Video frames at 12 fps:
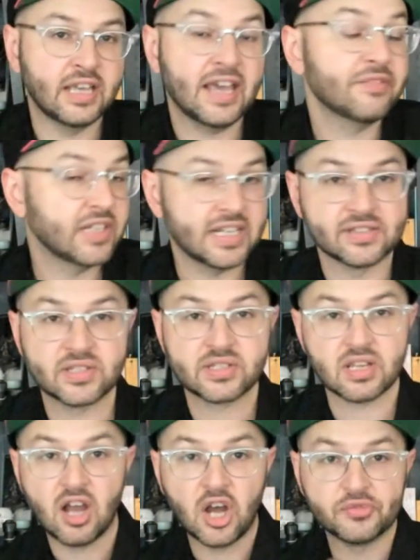
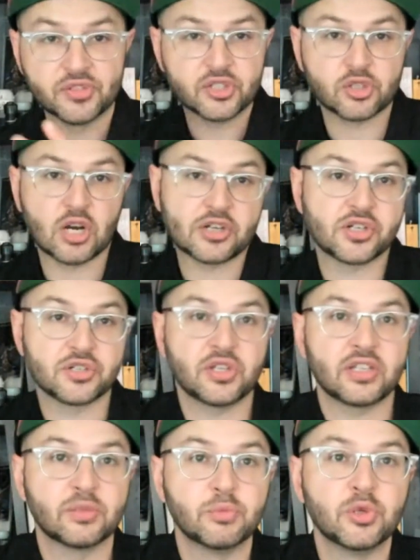evidence of structures
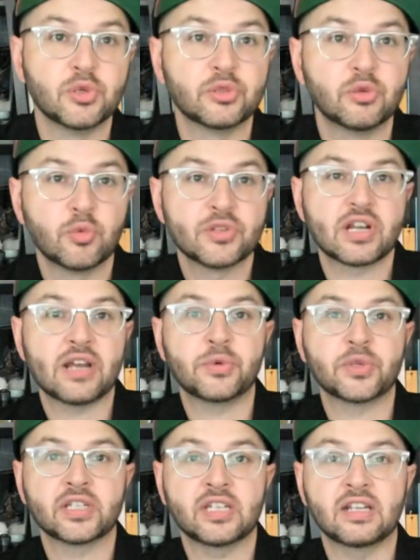on the moon, which I
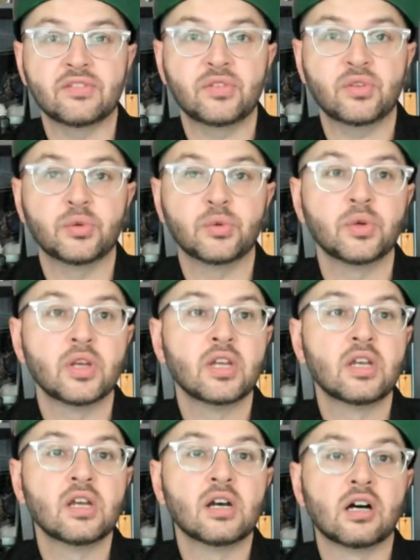want to get into
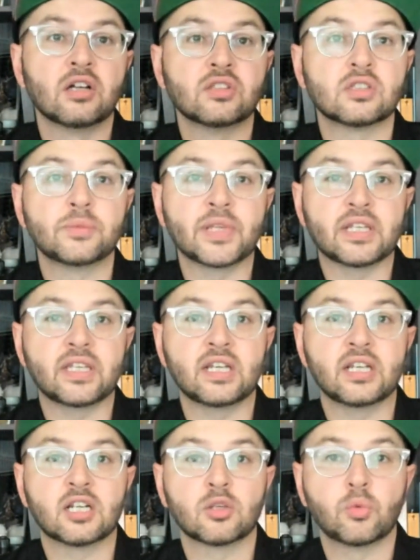a little bit
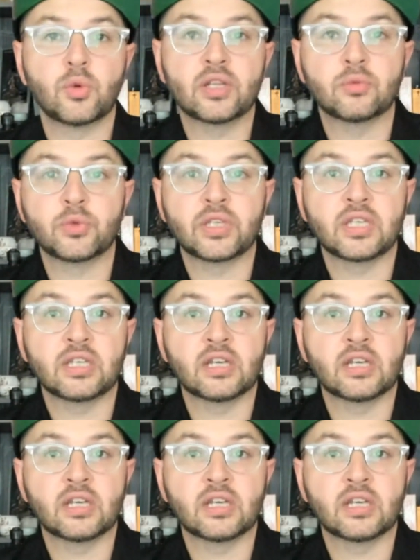here when we